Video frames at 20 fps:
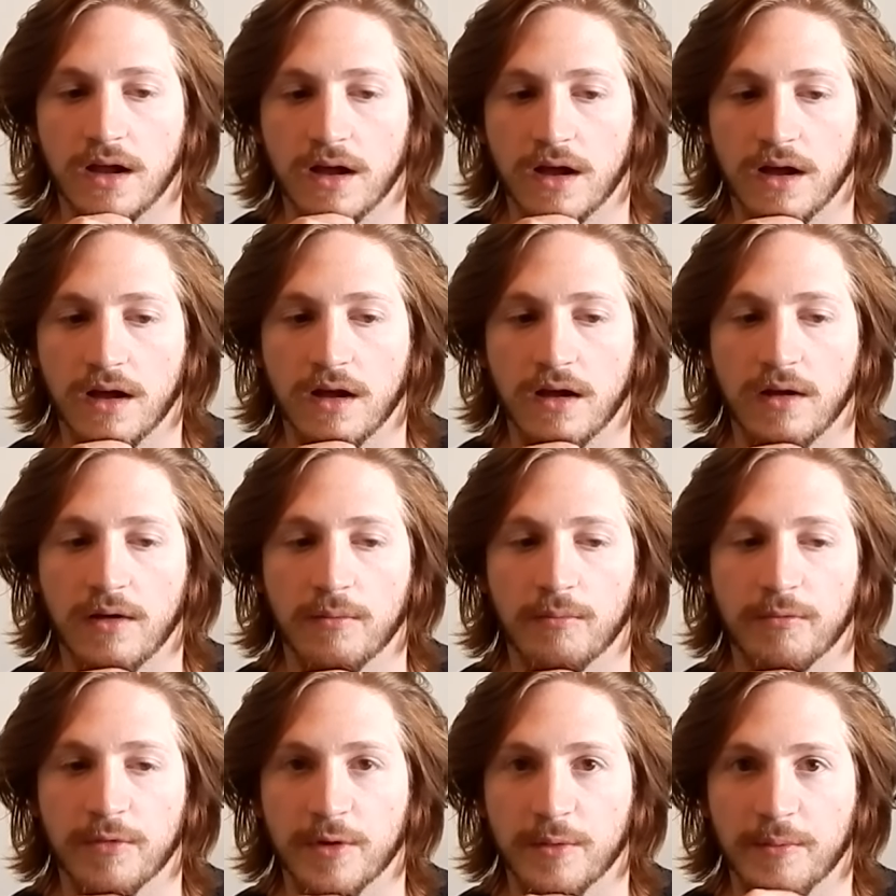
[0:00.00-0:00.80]

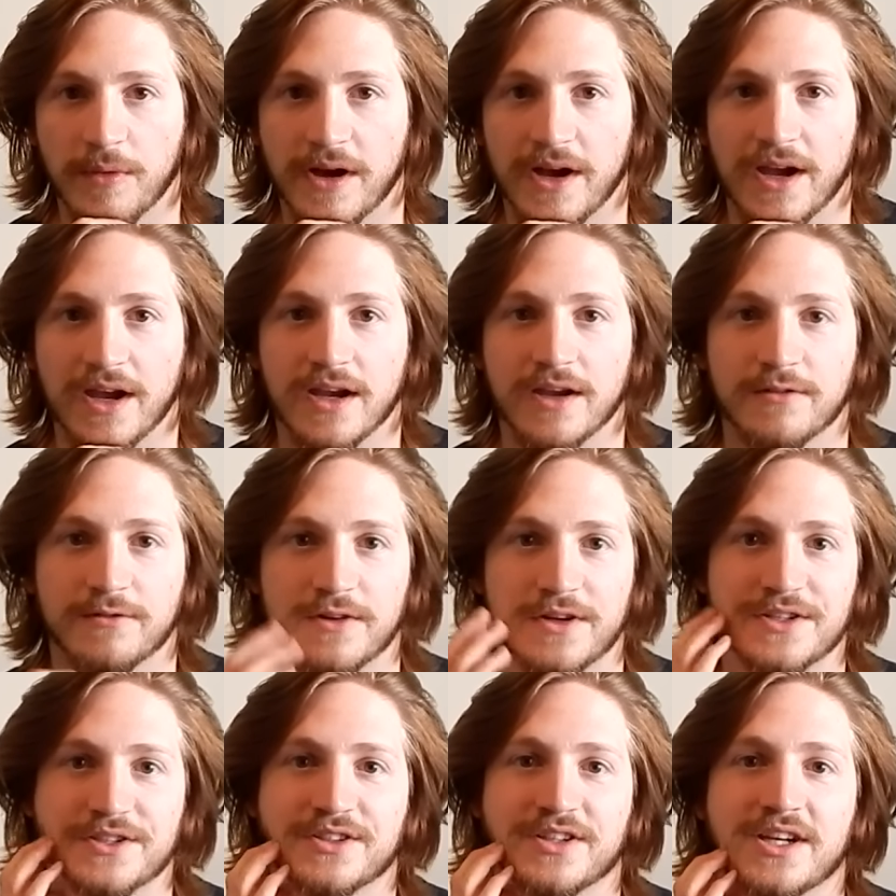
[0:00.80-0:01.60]
But my
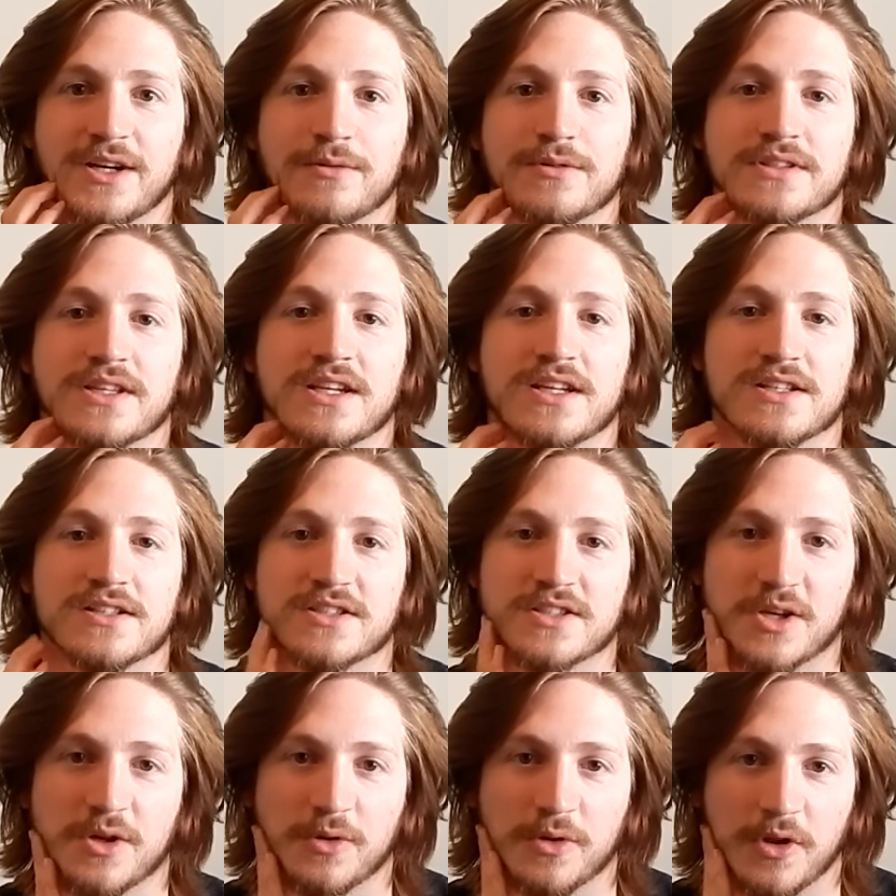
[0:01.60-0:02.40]
facial hair was getting
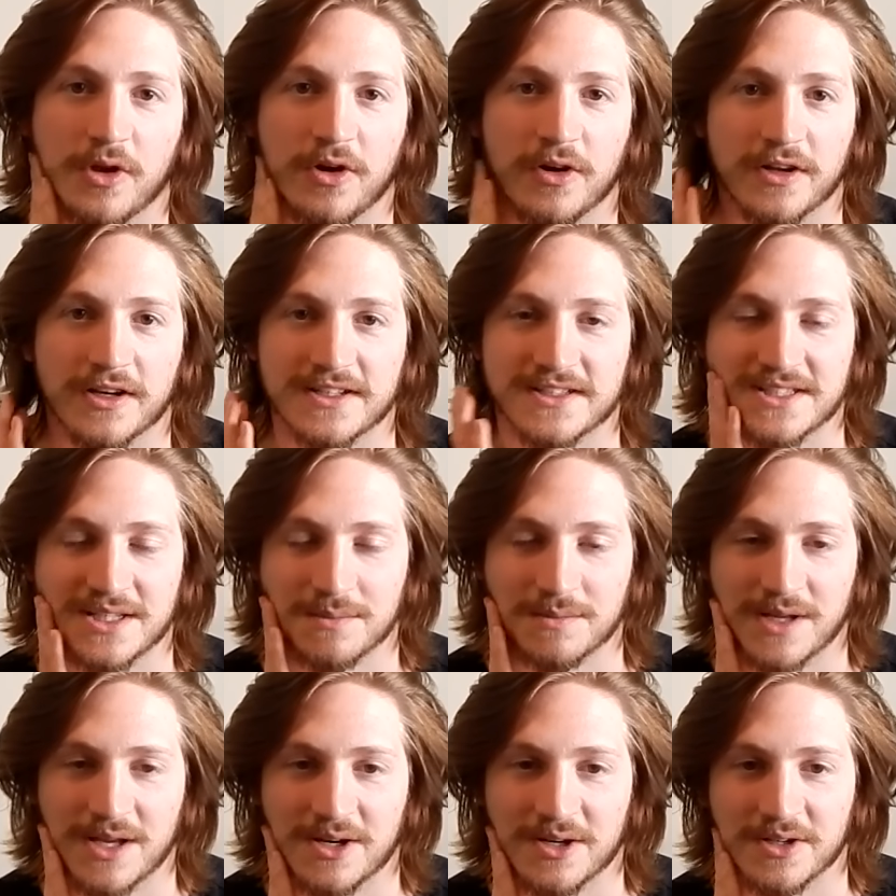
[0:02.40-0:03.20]
so long and it
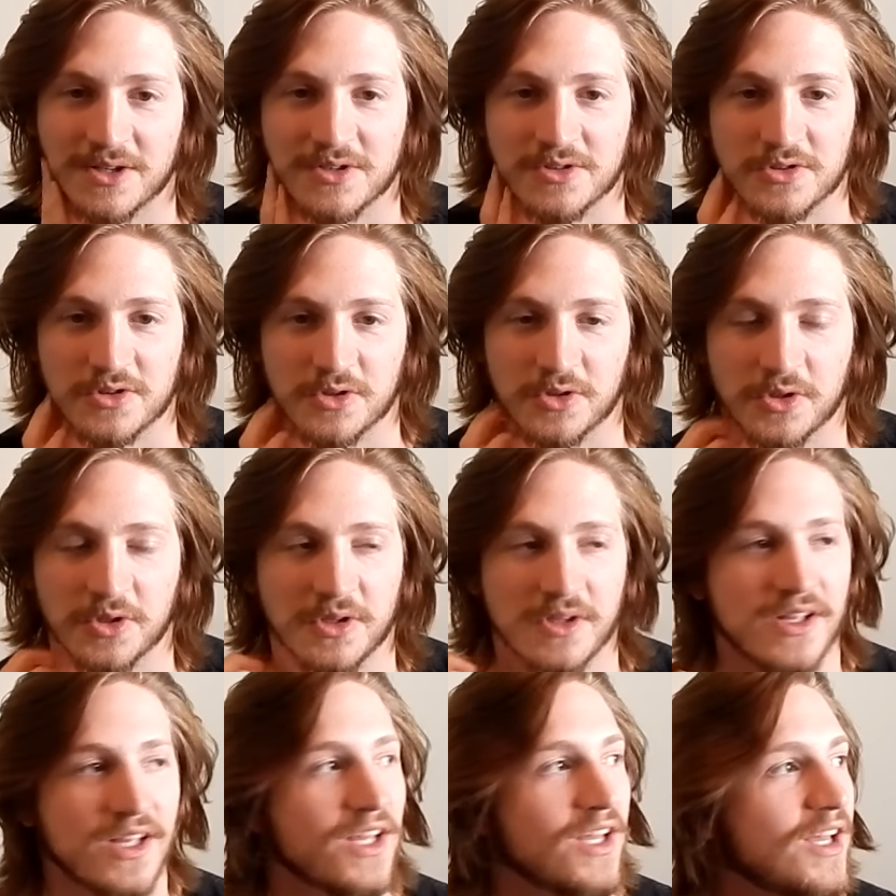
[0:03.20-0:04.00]
seemed out of control,